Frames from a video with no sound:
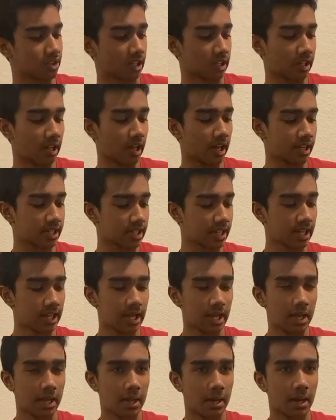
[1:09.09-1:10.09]
lot
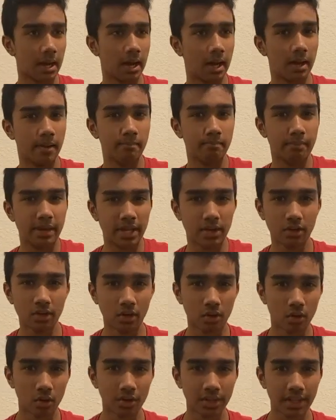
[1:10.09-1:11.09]
better to
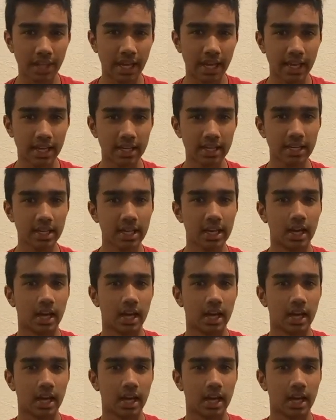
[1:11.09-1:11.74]
hold in the hand.